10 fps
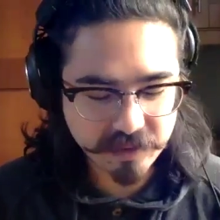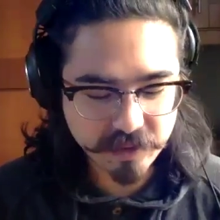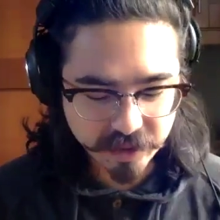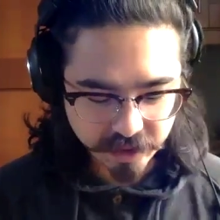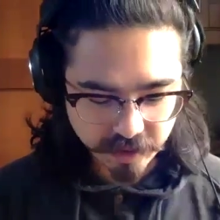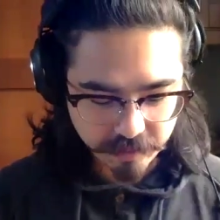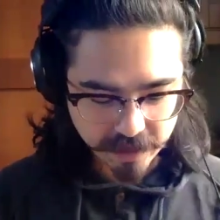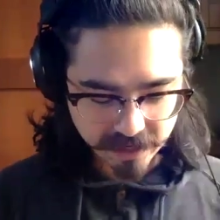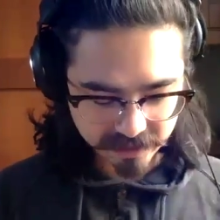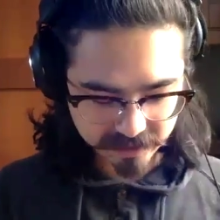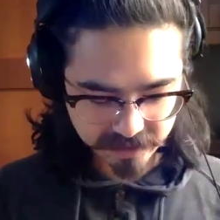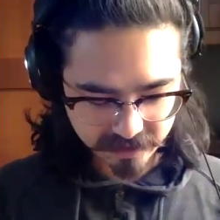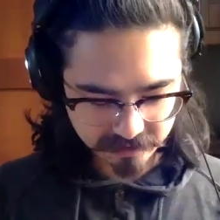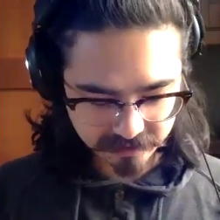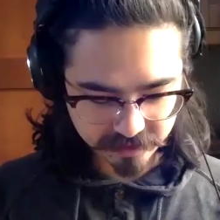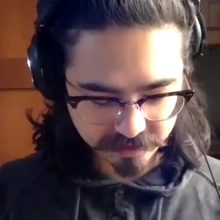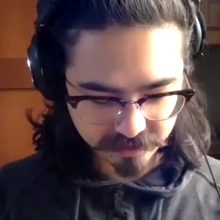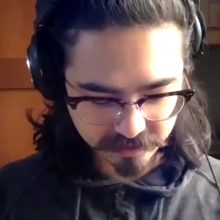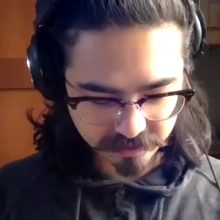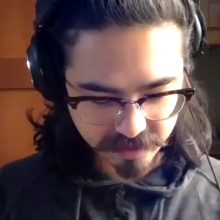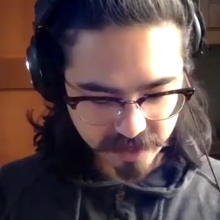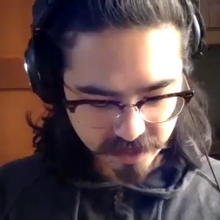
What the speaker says: you could go back now to